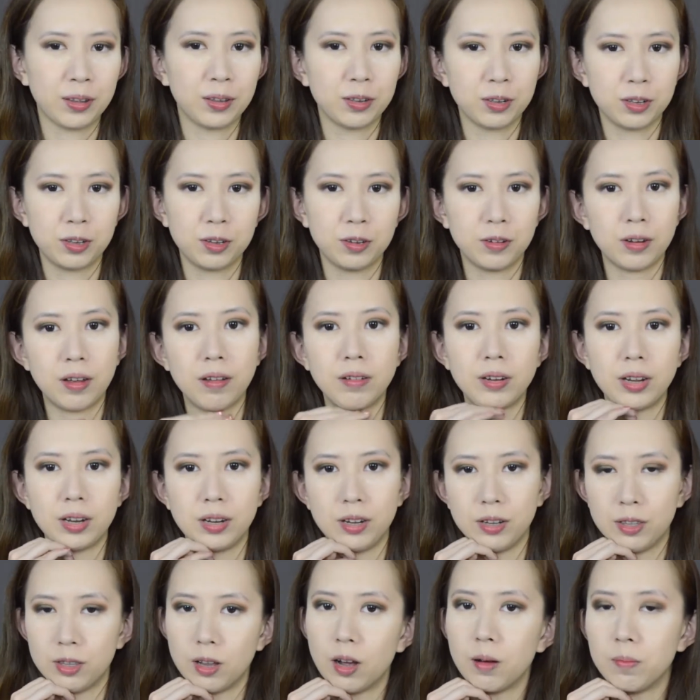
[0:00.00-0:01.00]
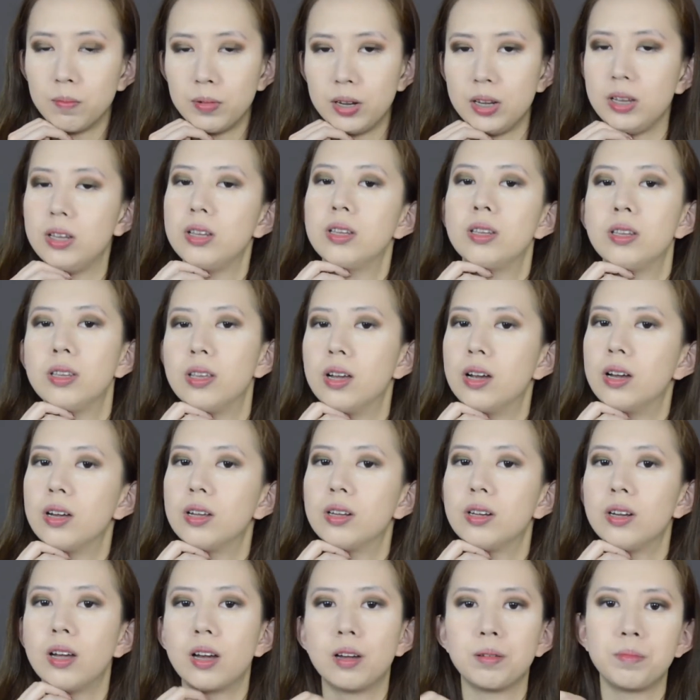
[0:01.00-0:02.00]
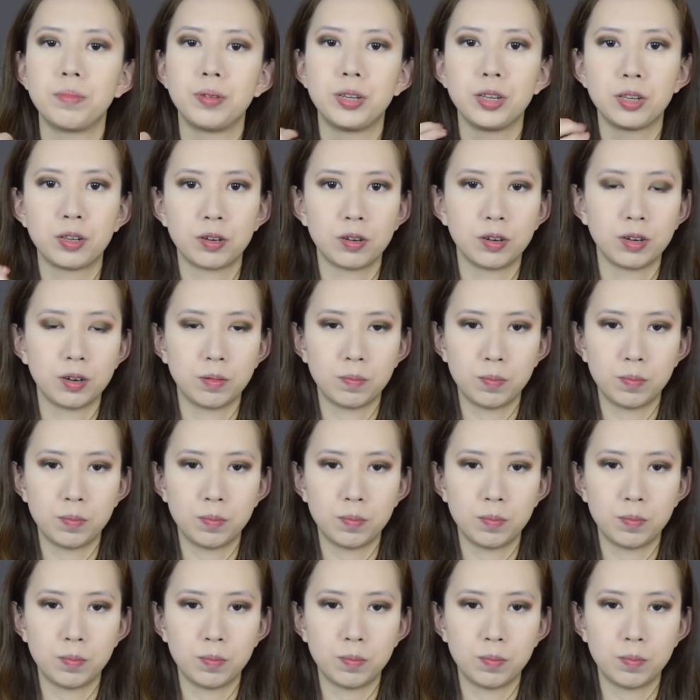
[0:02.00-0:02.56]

So now that the top lid is done, I'm just going to